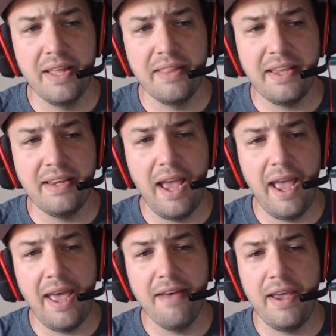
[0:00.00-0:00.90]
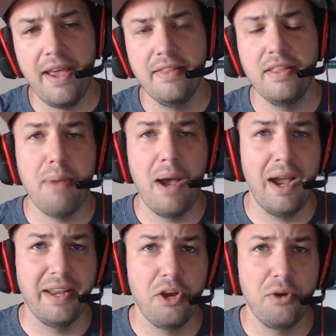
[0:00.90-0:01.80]
Now, they have had the
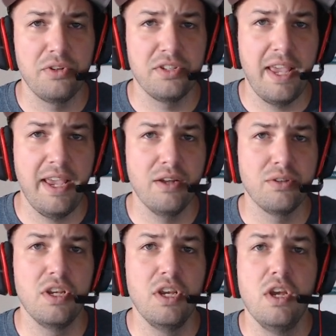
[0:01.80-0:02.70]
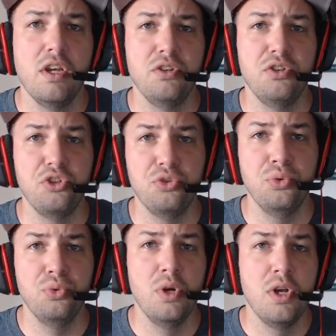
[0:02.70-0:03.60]
Pinecoders account
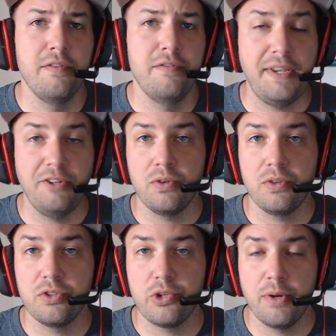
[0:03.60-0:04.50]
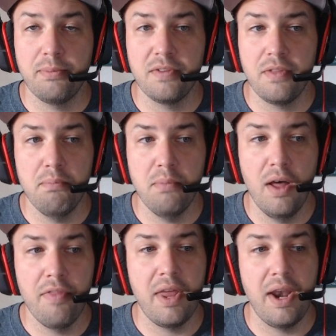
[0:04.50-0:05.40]
do featured scripts of the
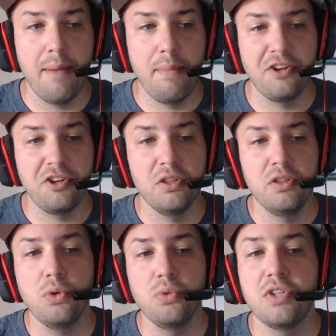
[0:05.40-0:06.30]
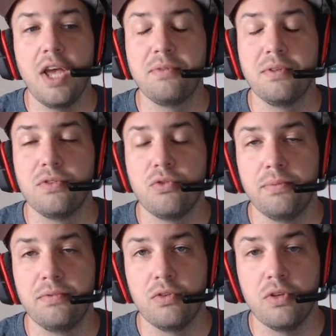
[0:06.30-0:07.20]
month, and I imagine those types of
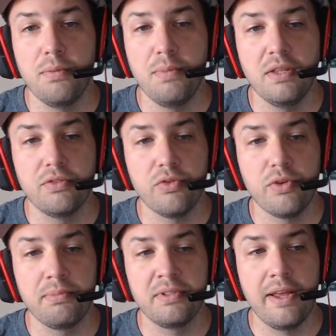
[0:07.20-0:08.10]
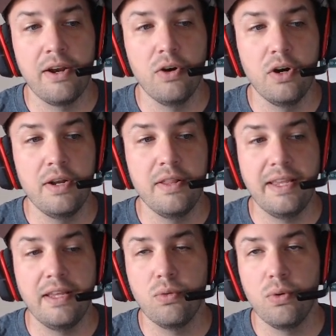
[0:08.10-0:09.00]
scripts are going to be the scripts that are
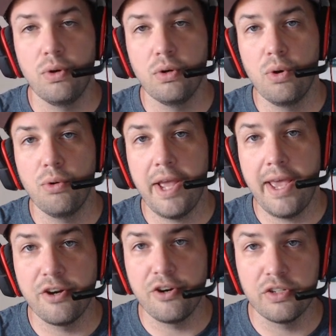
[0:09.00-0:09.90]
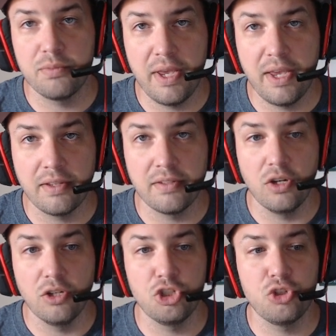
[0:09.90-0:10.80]
the quote-unquote editor's picks
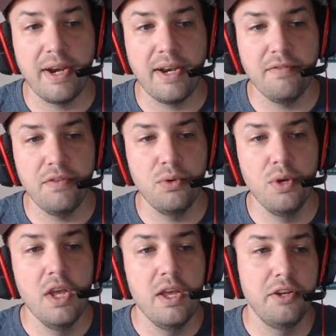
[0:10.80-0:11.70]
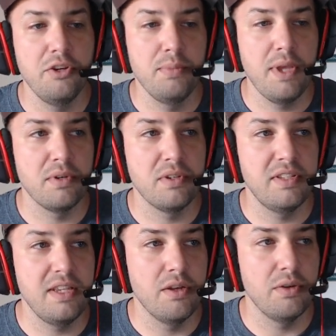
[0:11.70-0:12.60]
on TradingView, and you'll be able to see